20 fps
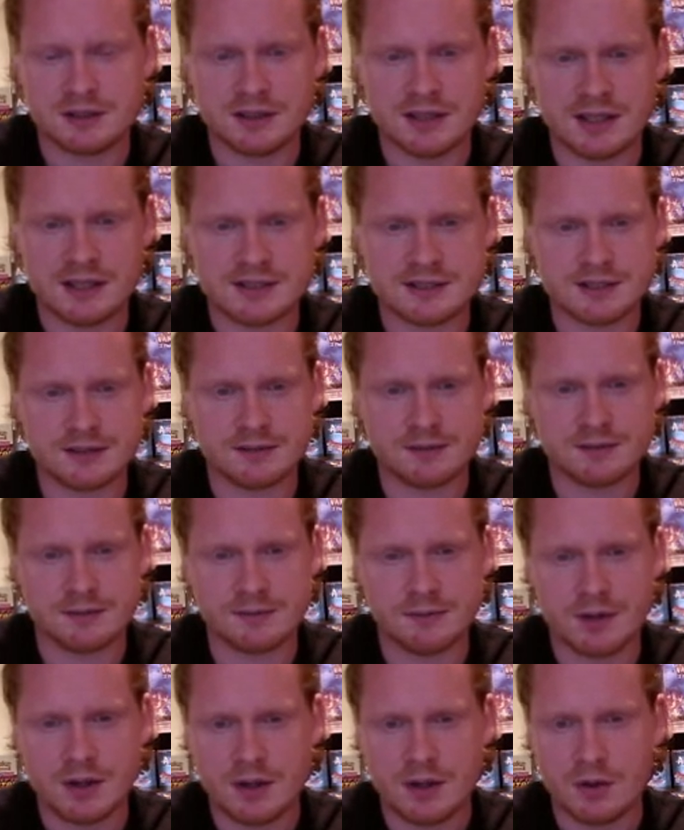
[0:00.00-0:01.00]
to last
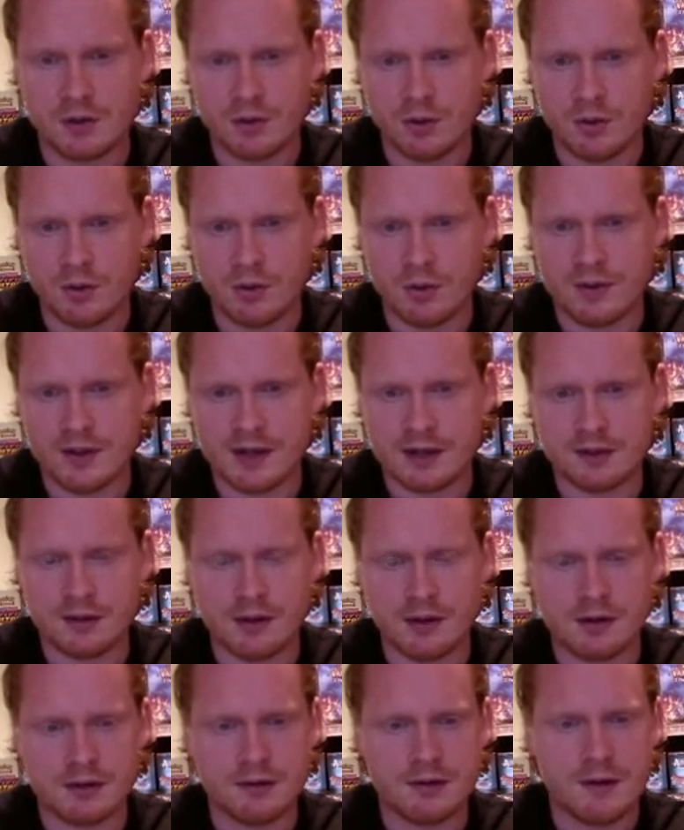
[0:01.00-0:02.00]
all that
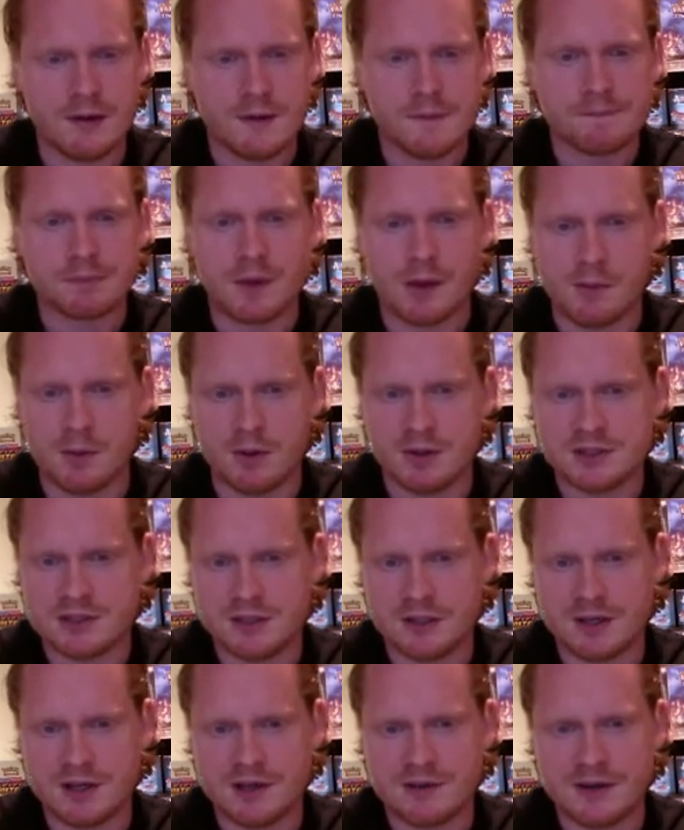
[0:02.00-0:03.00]
long. I'm also
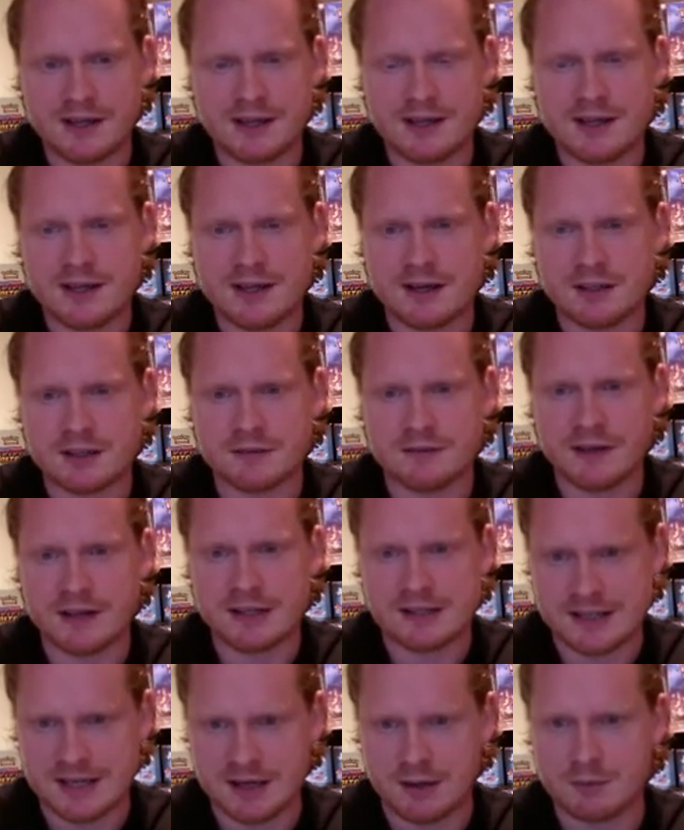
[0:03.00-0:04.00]
not going to add any
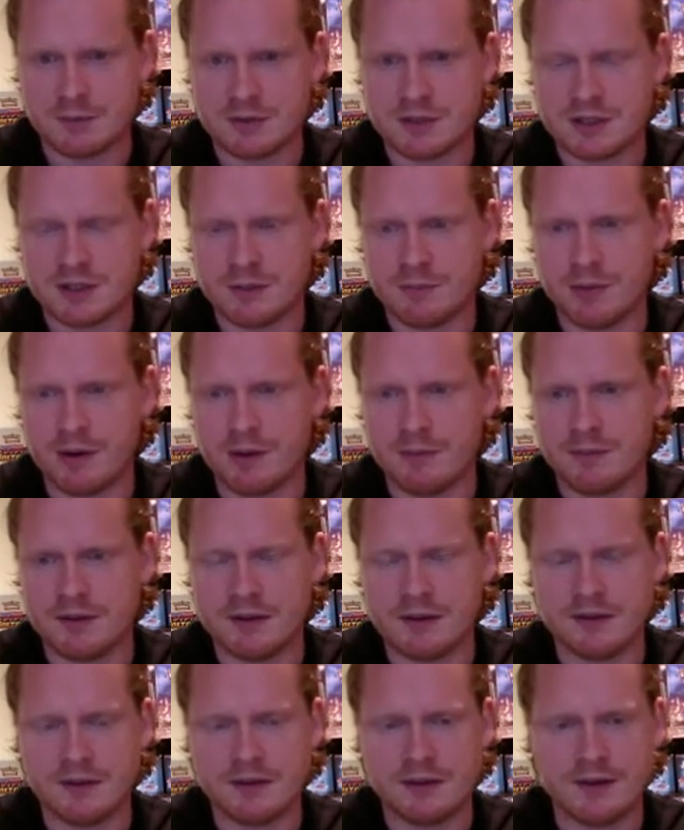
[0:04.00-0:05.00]
artifacts now. I'm just going to pop
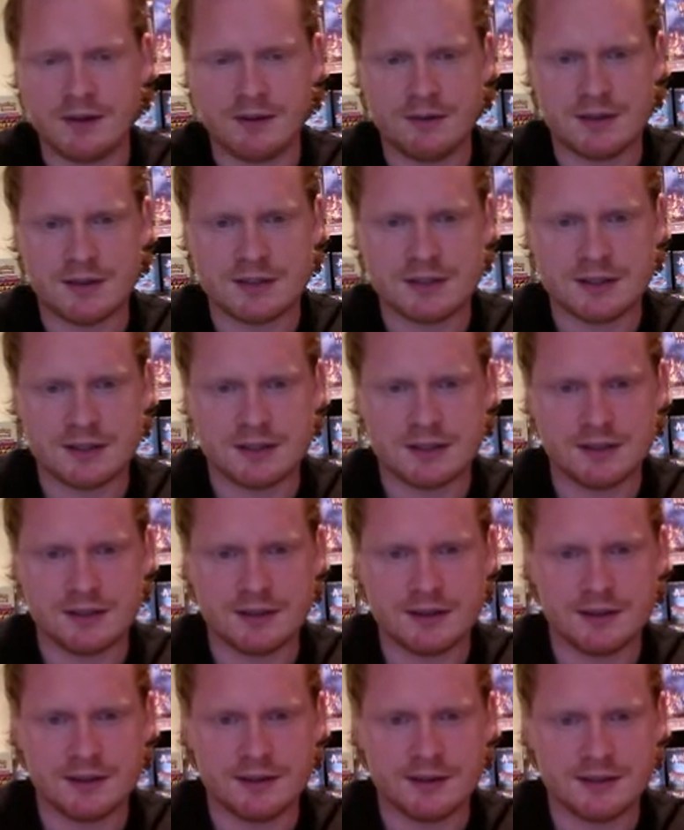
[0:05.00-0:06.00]
the units
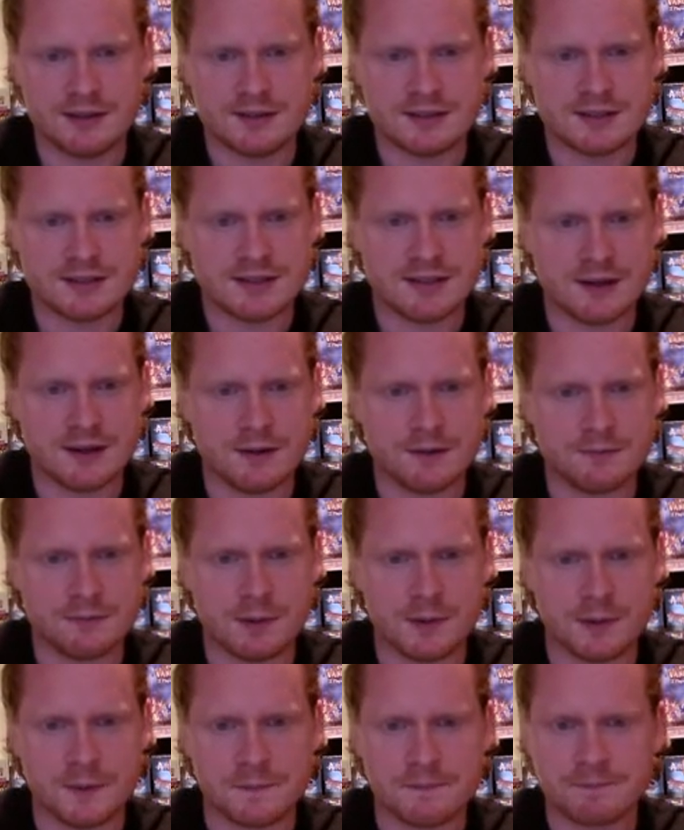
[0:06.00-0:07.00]
in the list itself.
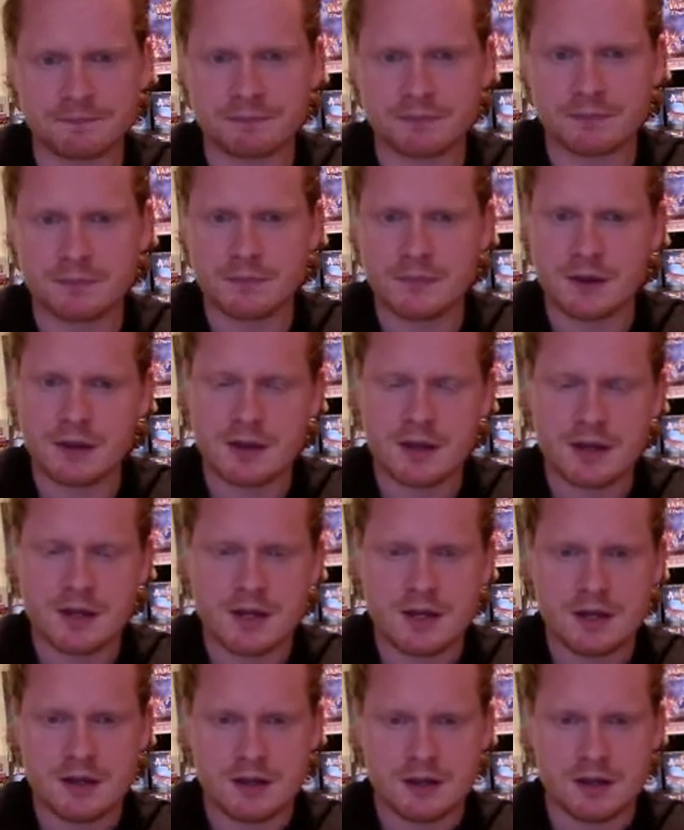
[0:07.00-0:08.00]
But
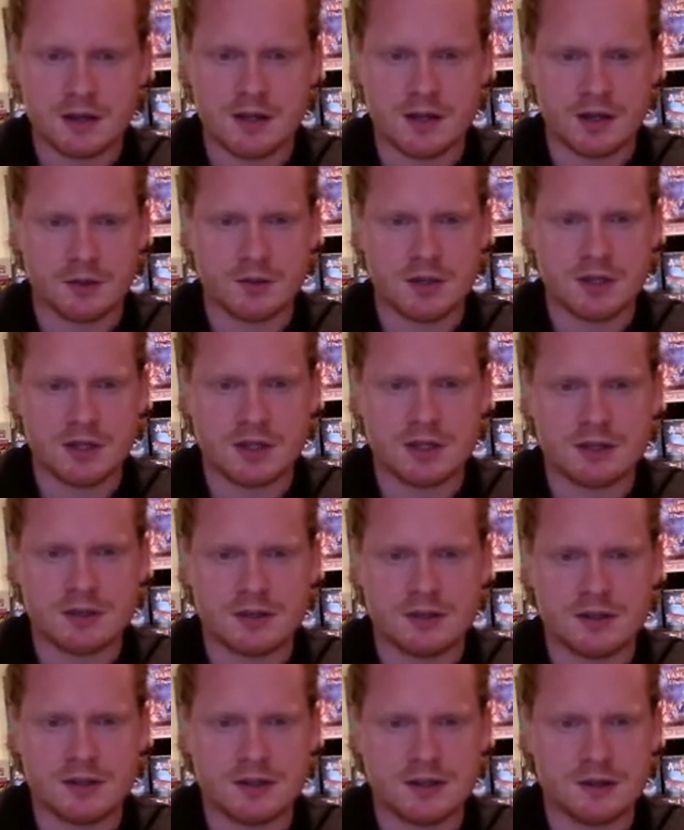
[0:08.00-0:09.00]
you know, you
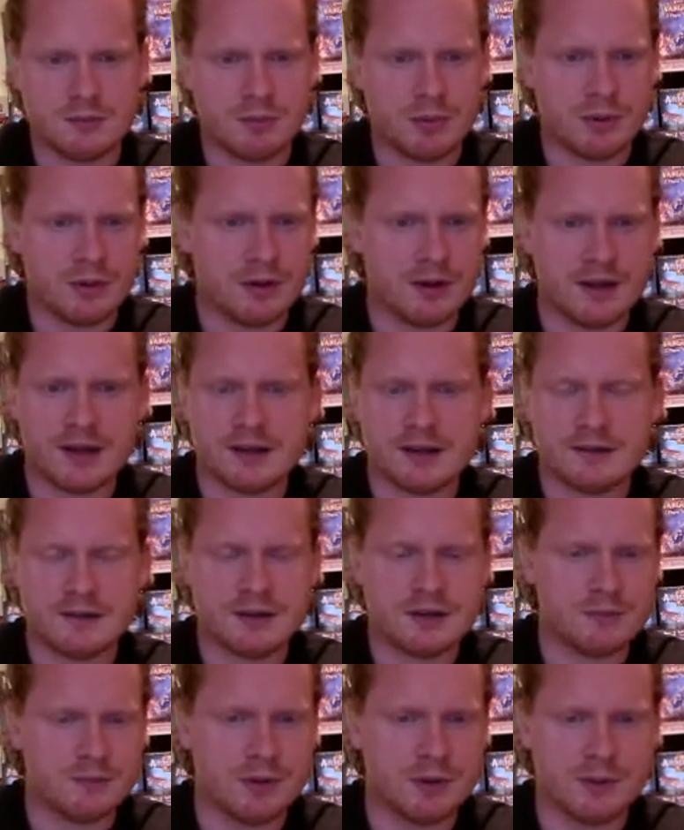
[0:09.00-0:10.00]
can
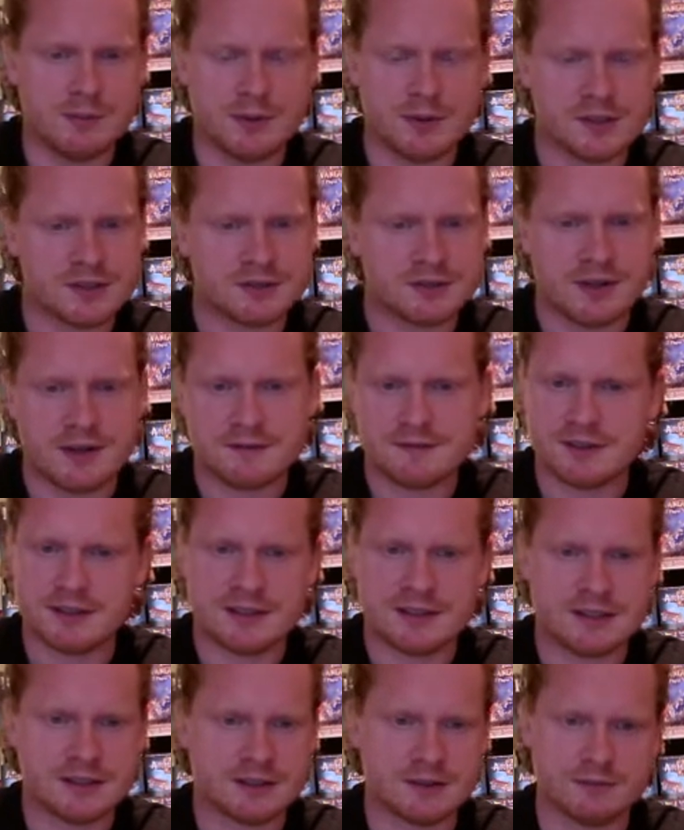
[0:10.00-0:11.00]
put Brewer Strength on
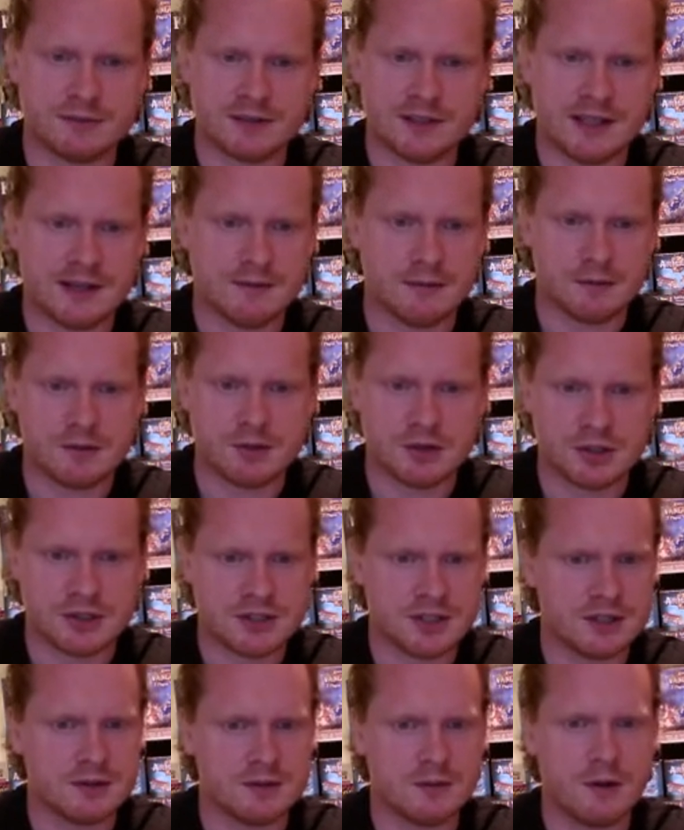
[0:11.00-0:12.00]
there. Something gives them Crush
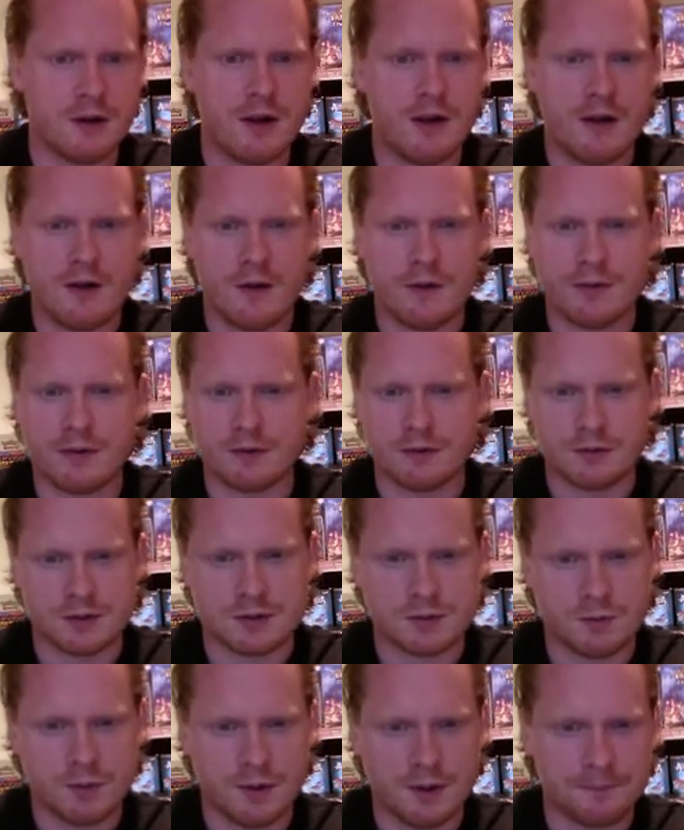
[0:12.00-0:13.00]
2,
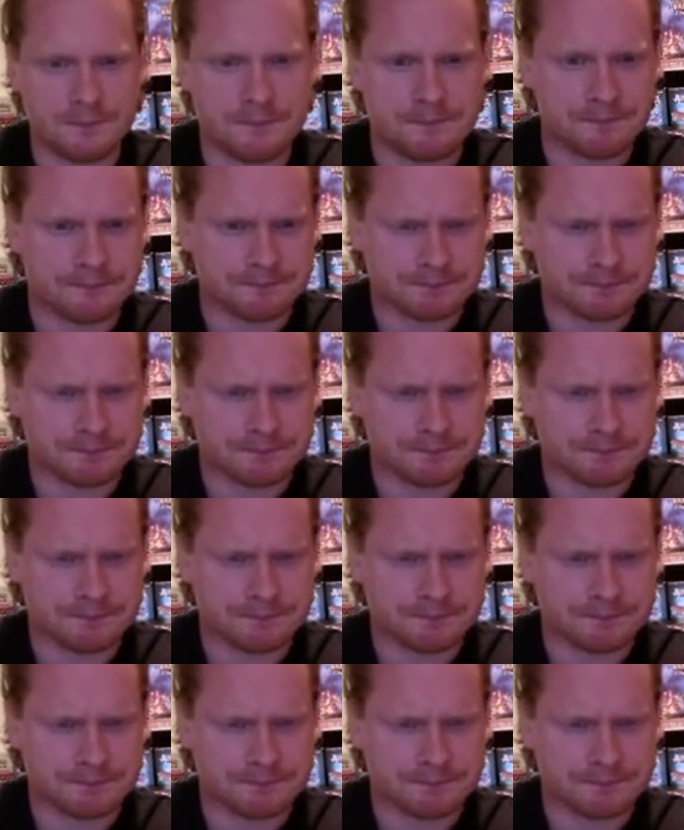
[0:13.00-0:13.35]
Thunderous 1.